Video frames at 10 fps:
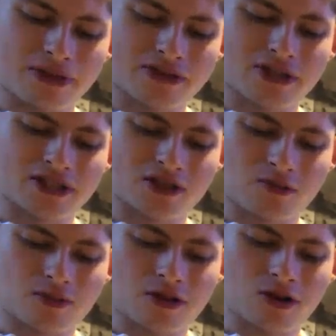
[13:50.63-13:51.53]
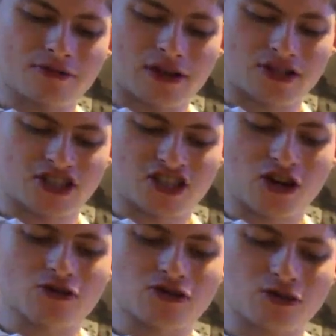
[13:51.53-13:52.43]
Looks like it's carved out of
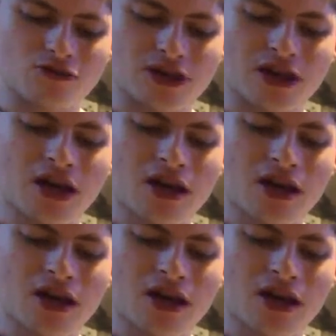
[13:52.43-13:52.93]
stone, sort of thing.